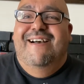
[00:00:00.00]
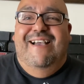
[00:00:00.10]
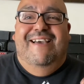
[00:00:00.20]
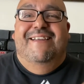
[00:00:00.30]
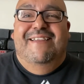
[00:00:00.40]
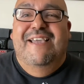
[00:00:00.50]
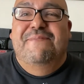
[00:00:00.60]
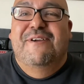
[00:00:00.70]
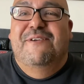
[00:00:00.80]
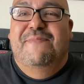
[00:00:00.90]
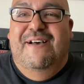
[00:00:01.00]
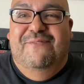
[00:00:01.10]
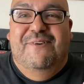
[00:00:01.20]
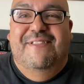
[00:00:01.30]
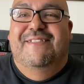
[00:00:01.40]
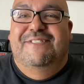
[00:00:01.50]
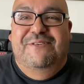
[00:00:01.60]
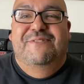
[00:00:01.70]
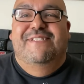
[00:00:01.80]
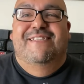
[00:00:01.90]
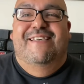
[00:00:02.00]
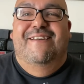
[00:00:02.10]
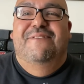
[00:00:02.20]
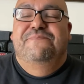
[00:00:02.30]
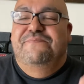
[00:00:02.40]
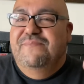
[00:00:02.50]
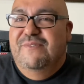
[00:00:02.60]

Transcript: I had a nightmare about one of the dudes in there,